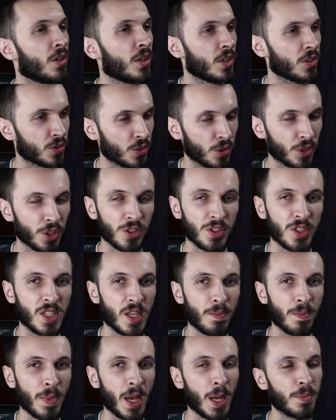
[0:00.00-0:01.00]
He's good on
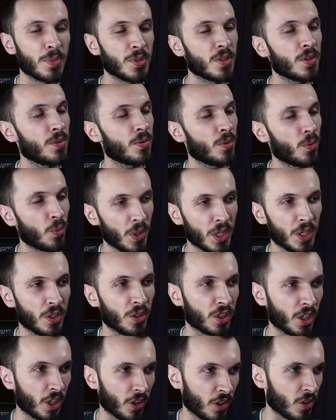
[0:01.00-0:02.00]
some maps, weak
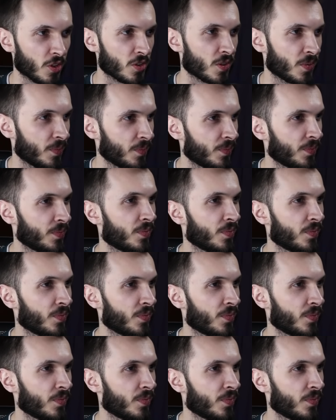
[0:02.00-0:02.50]
on others.